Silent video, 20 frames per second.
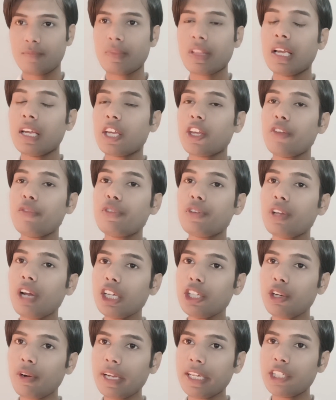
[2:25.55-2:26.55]
If you
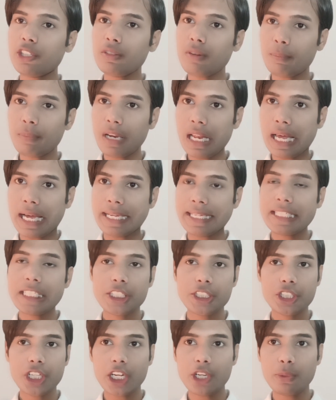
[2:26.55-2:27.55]
are trying to apply
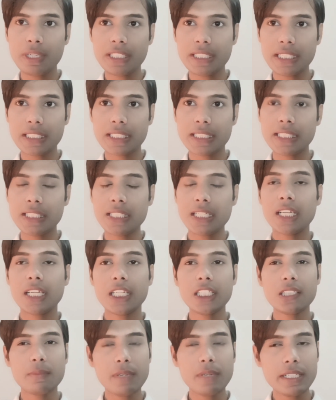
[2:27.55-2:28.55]
shadowing technique,
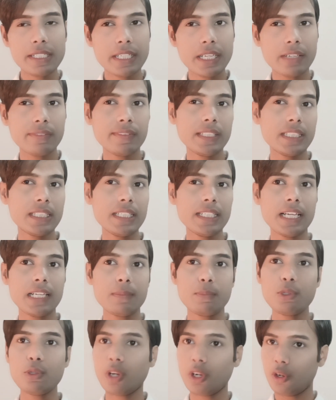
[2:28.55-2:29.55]
it will definitely
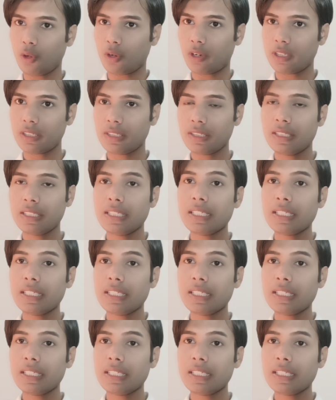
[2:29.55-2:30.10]
help you a lot